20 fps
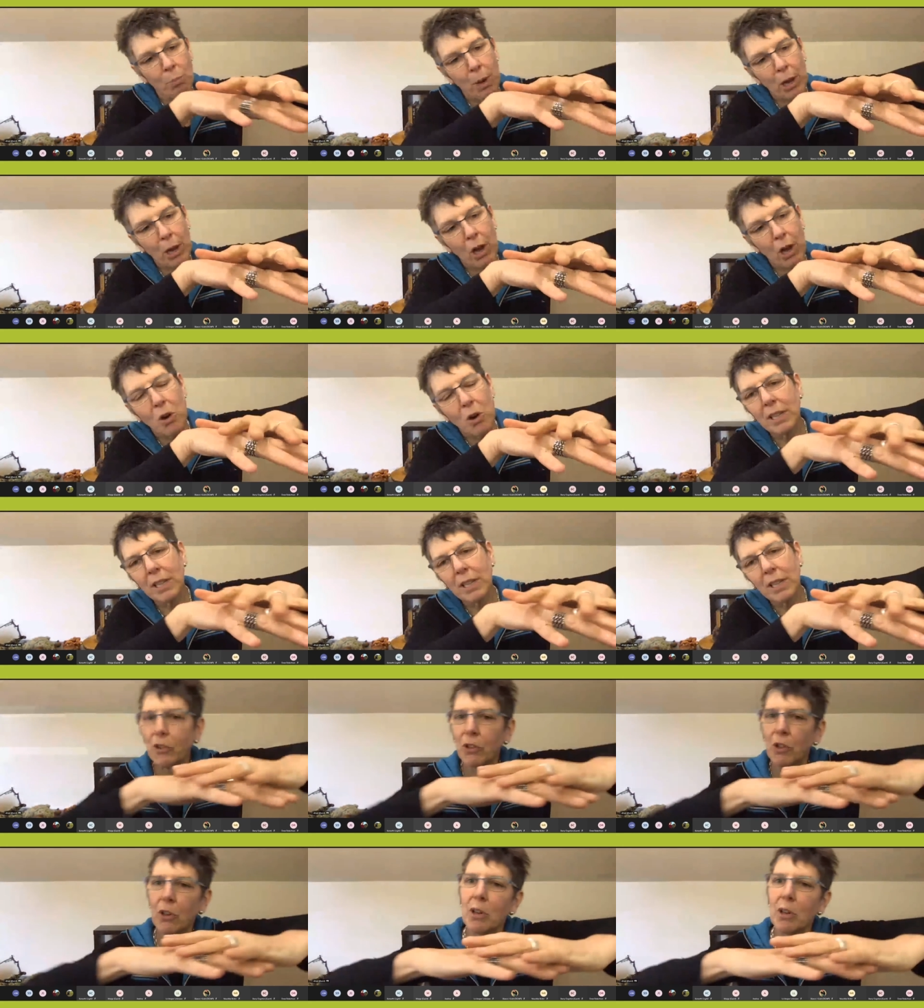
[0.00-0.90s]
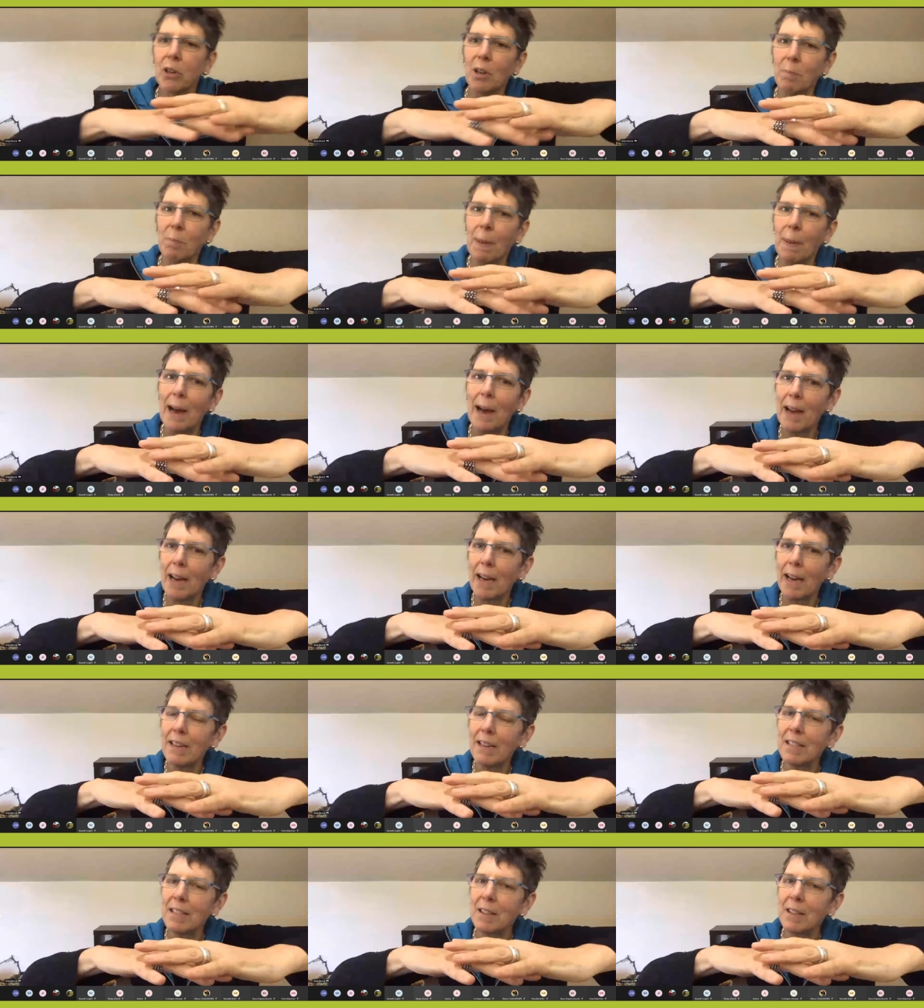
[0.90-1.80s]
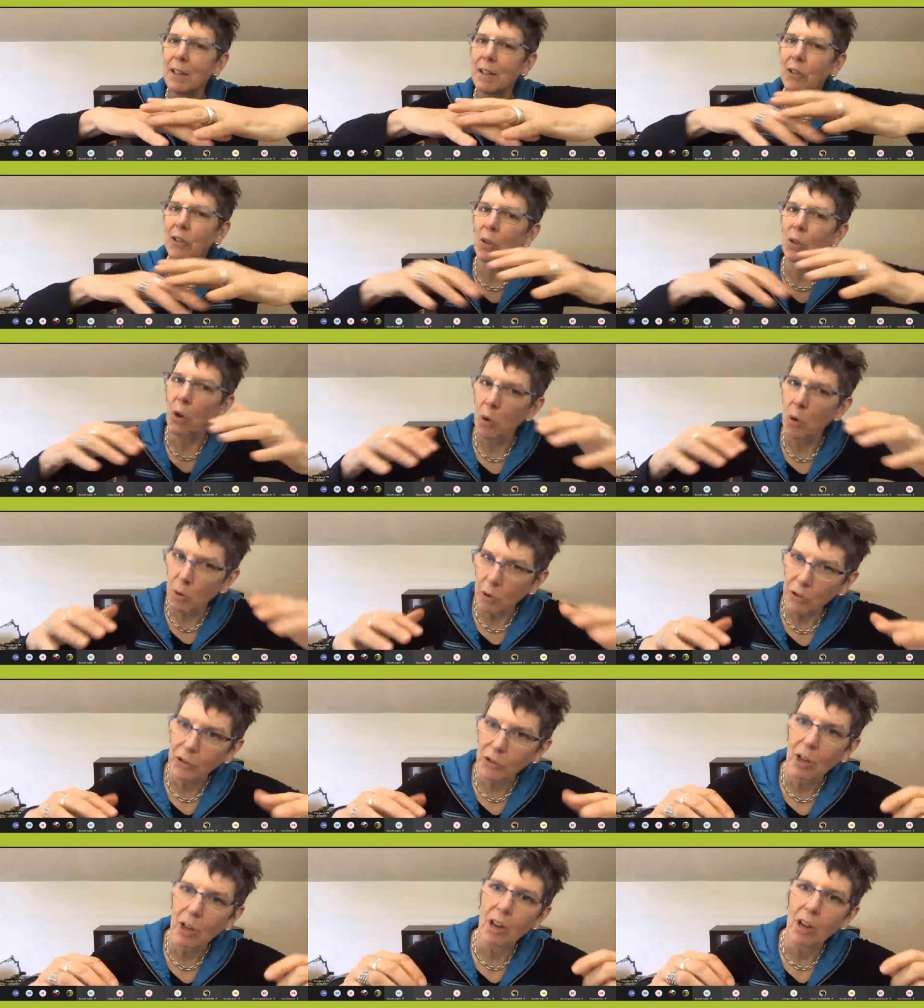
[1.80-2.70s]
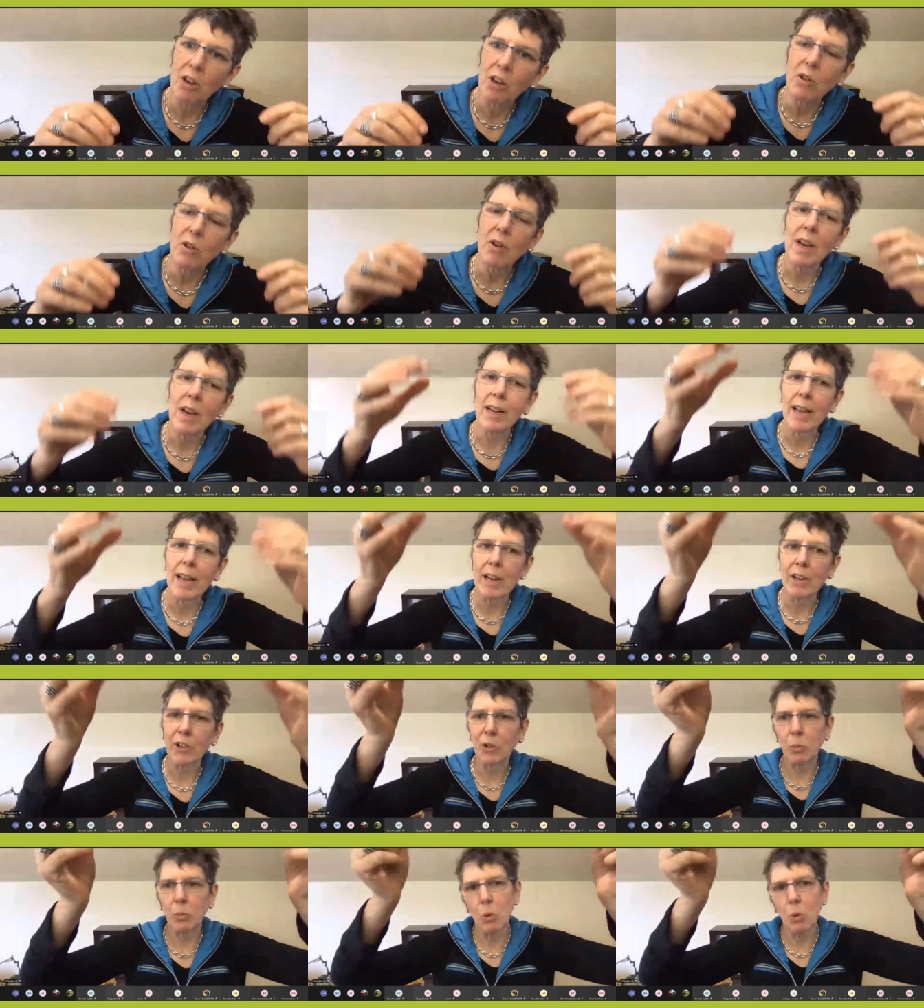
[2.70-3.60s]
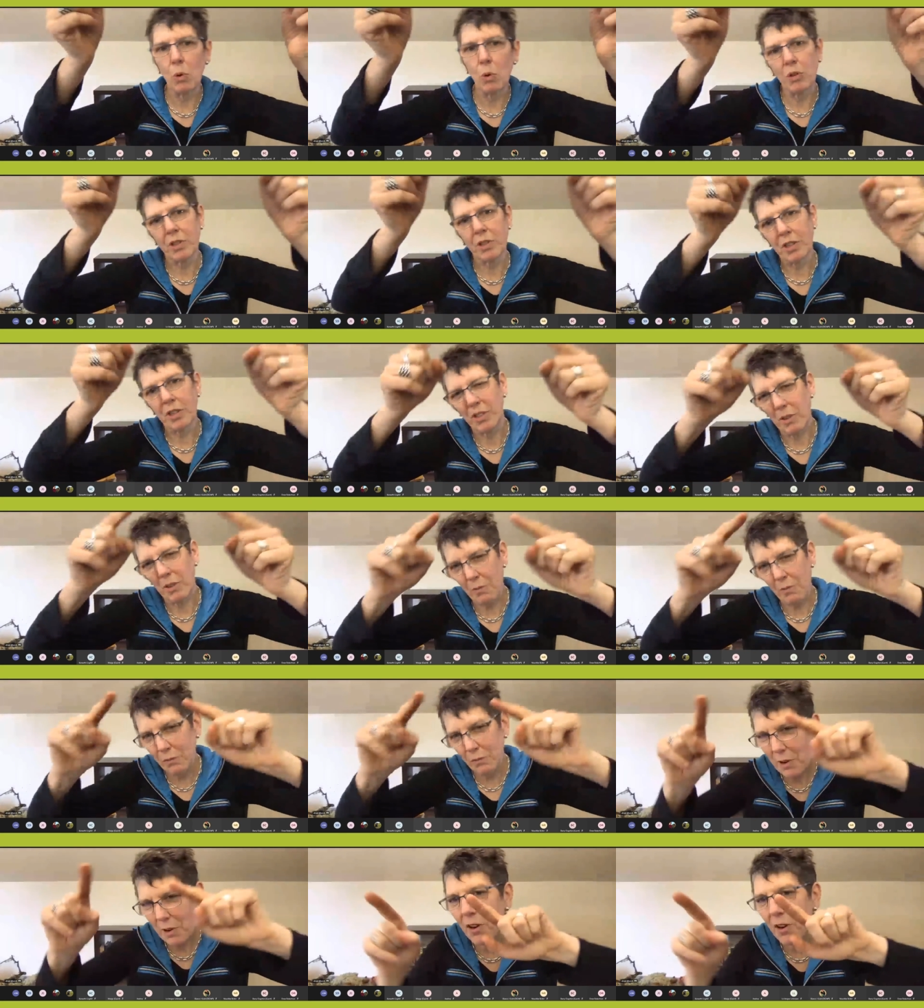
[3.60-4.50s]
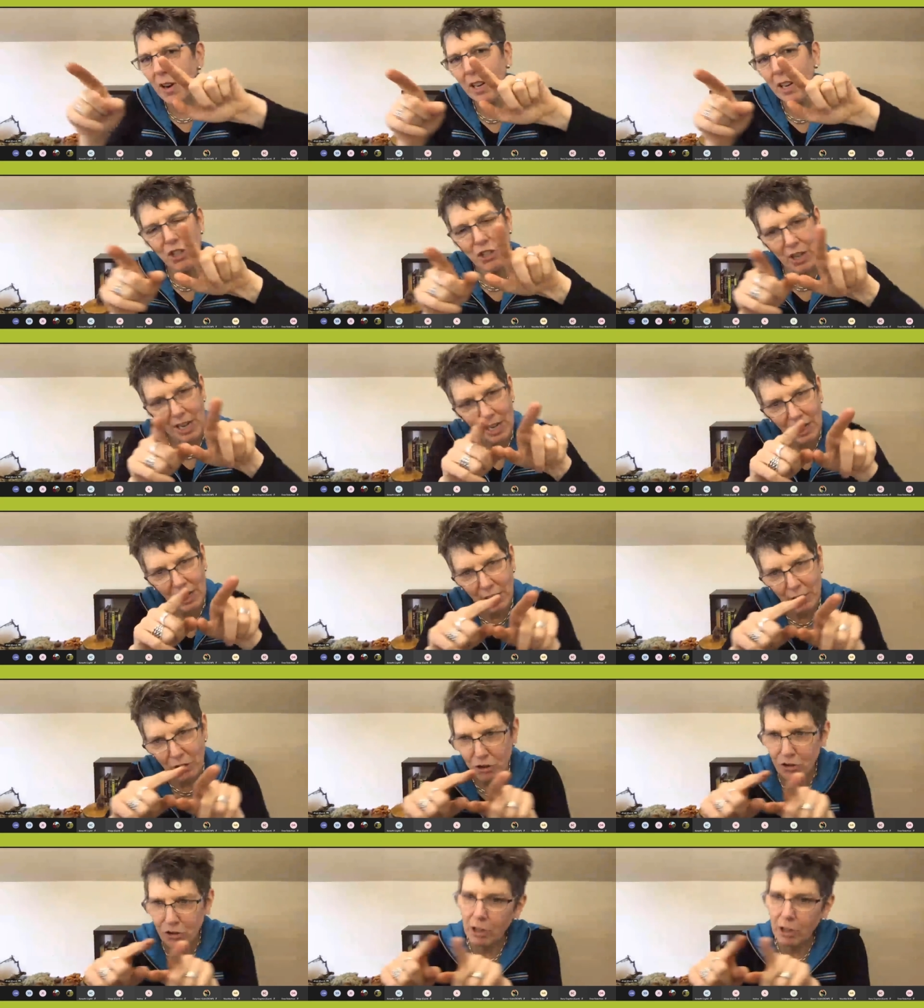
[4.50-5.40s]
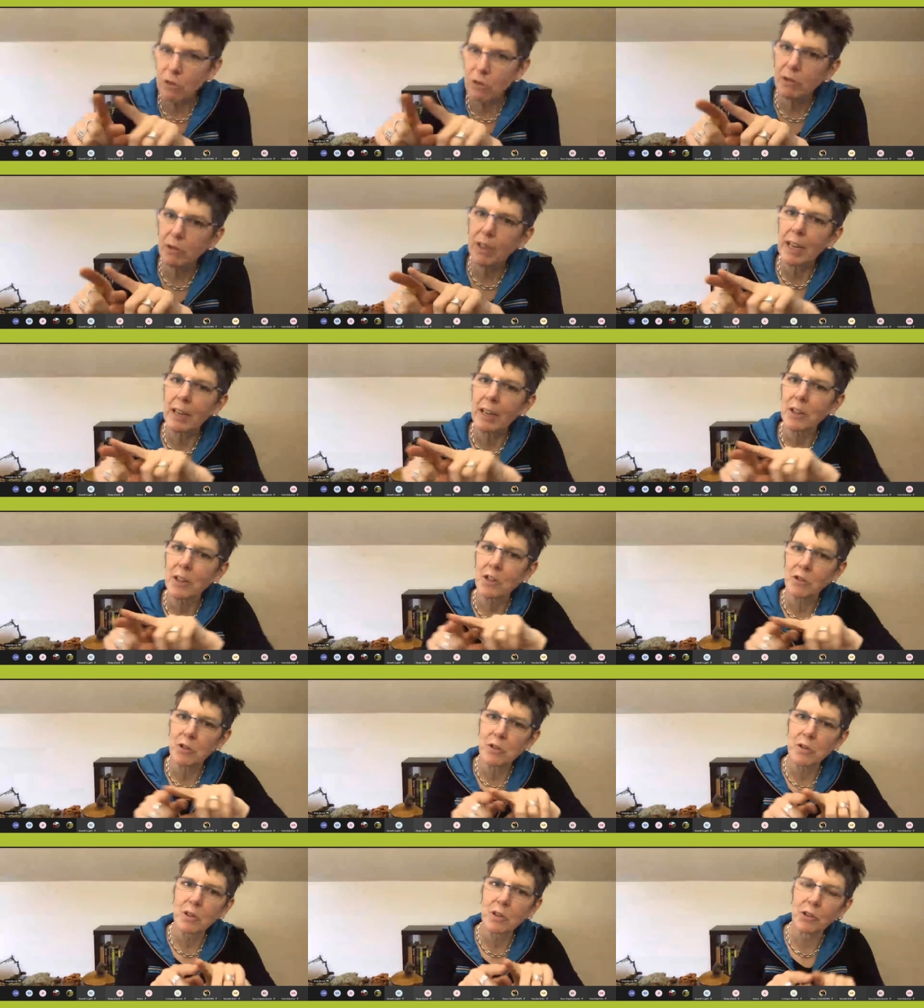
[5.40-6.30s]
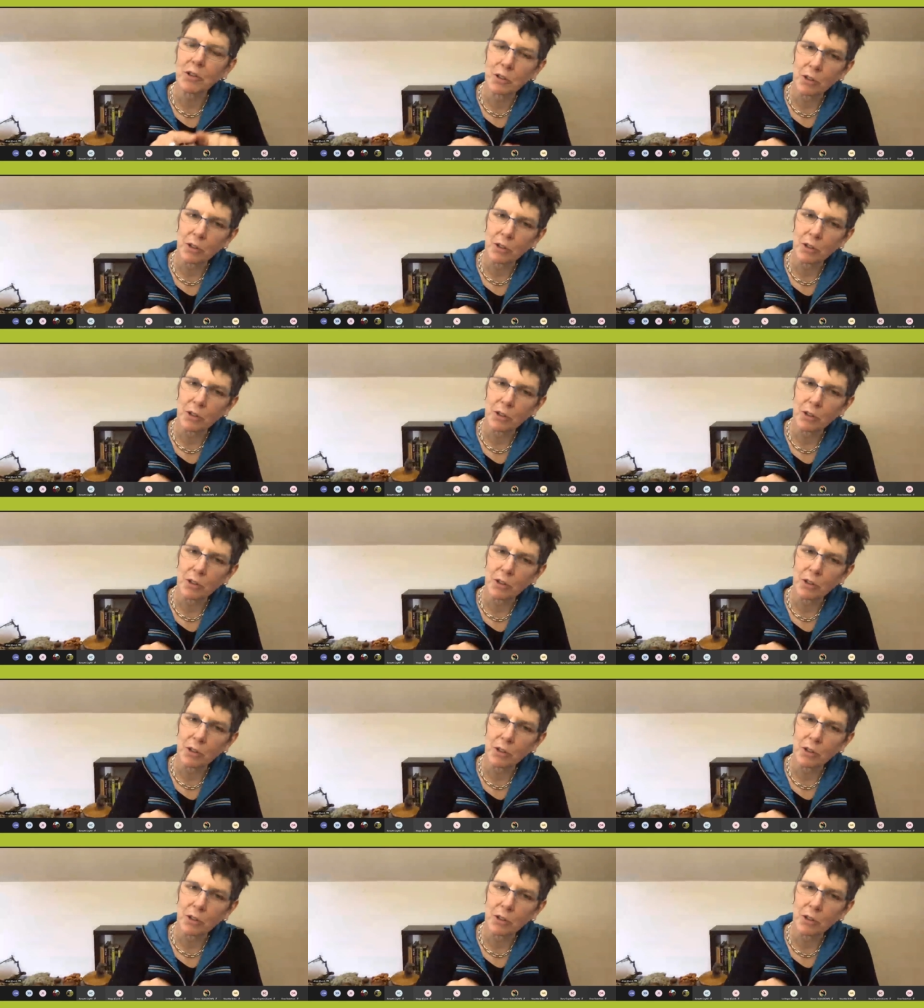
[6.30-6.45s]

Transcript: By holding the soil apart, this also allows water to very gently trickle down through the